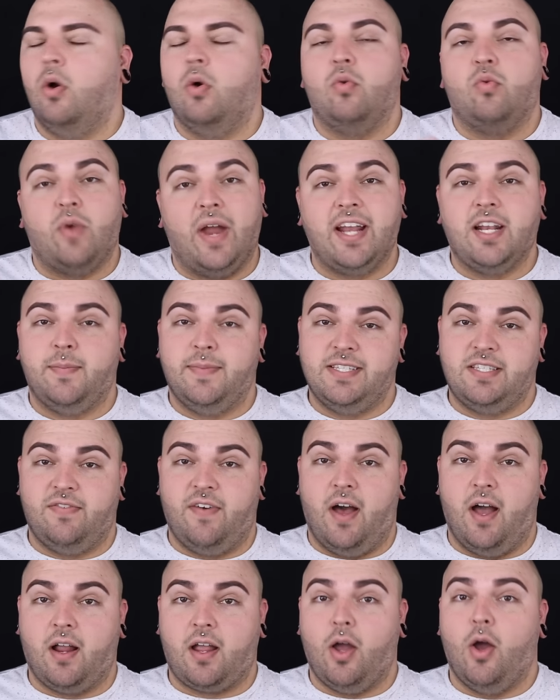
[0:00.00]
Random as
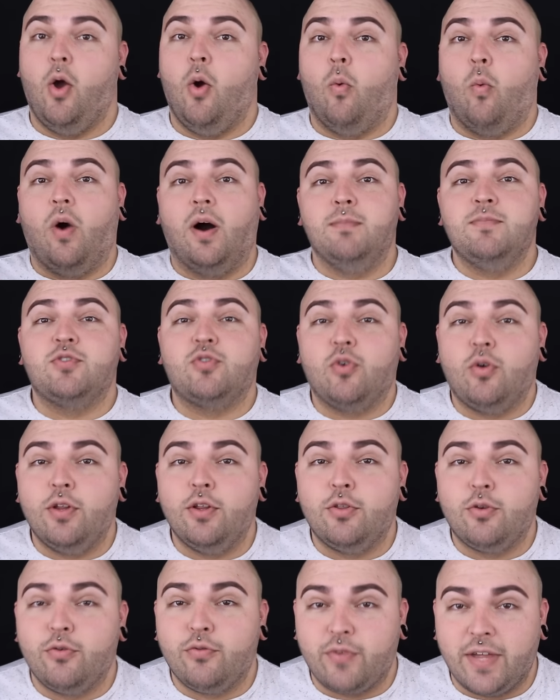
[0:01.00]
fuck. Well, I'm
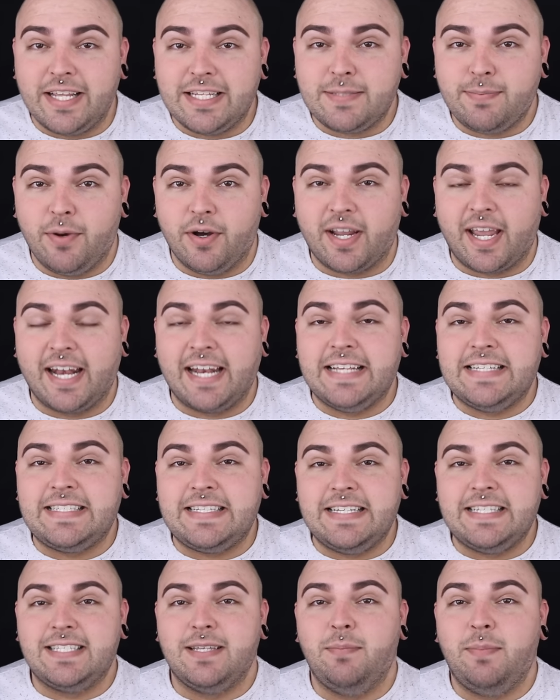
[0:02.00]
scrolling through Facebook and I
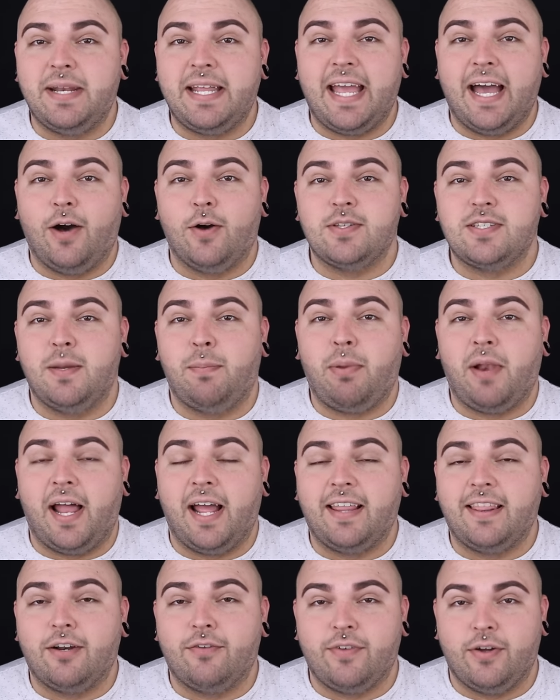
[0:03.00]
see somebody else
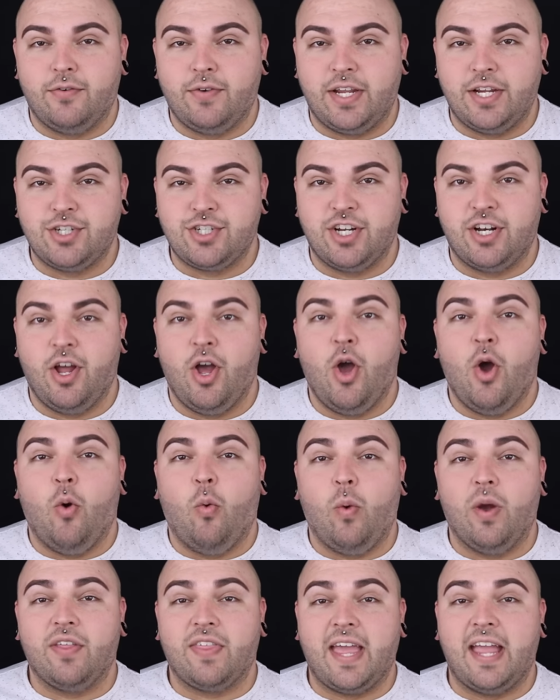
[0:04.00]
applying their foundation
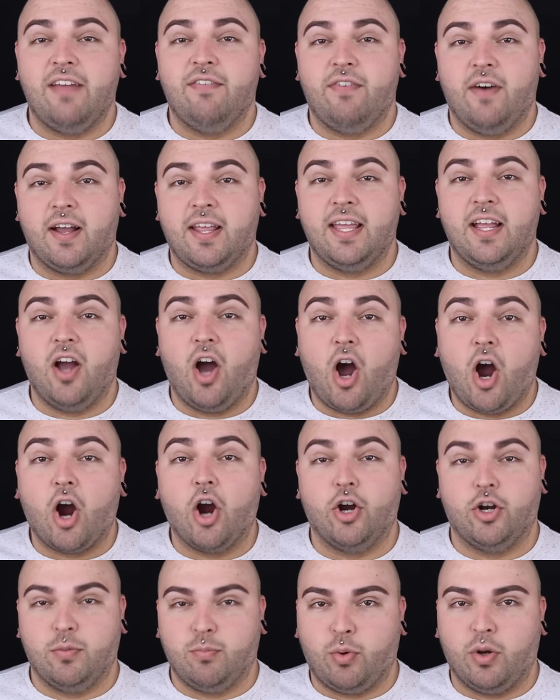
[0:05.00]
with a fucking
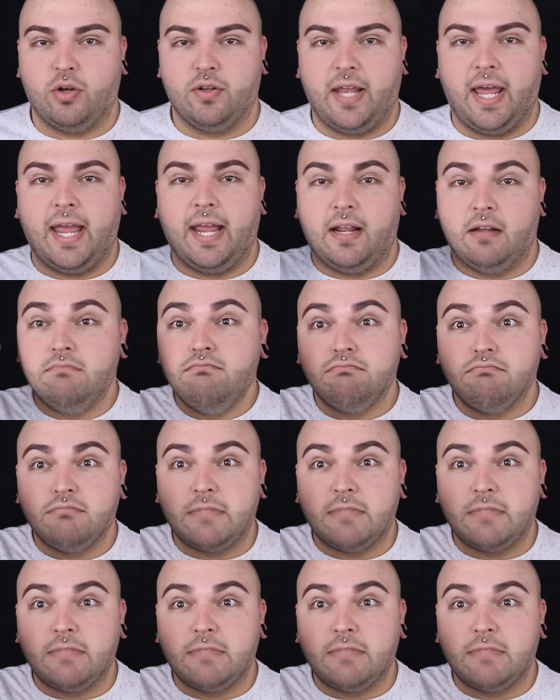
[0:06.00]
hard boiled egg.